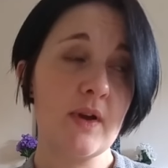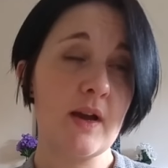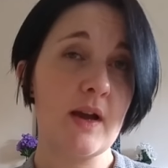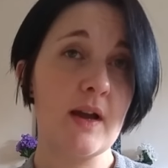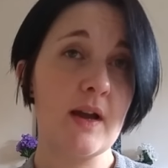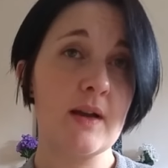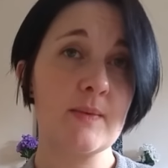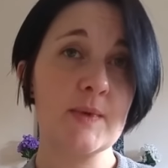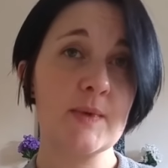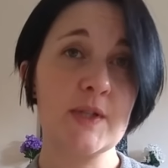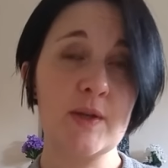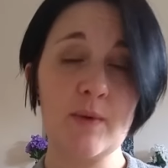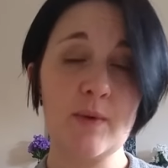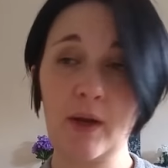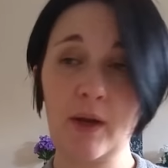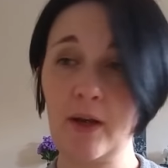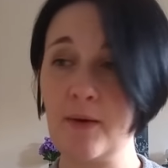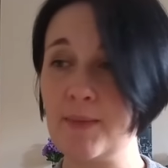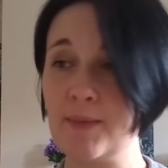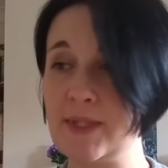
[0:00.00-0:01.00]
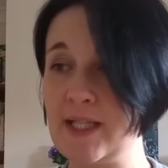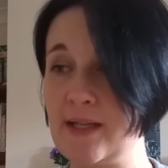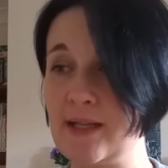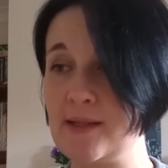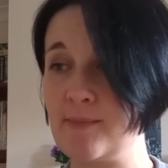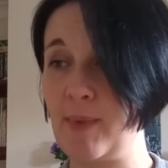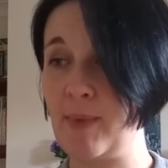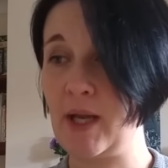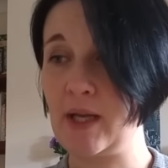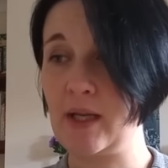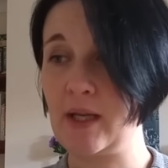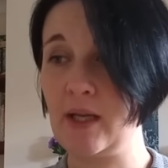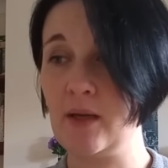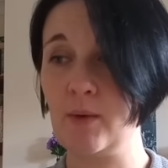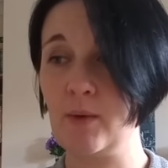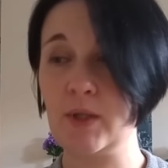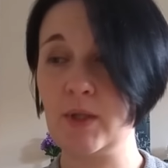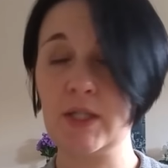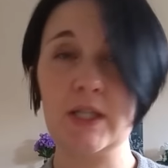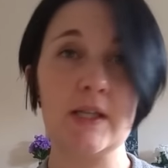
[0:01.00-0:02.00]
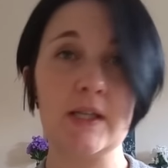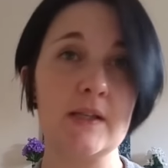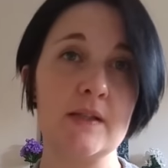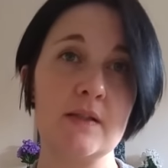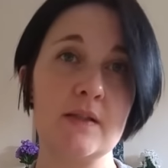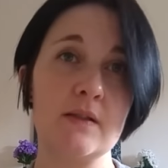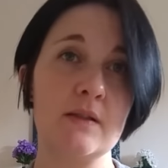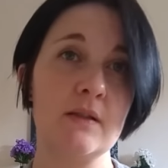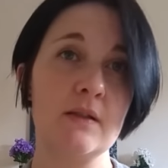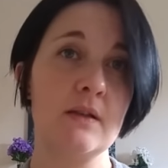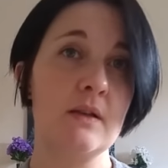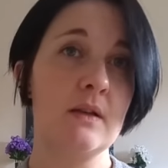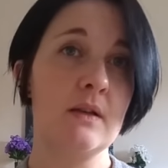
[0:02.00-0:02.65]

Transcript: I'm still working on my dad's blanket, which is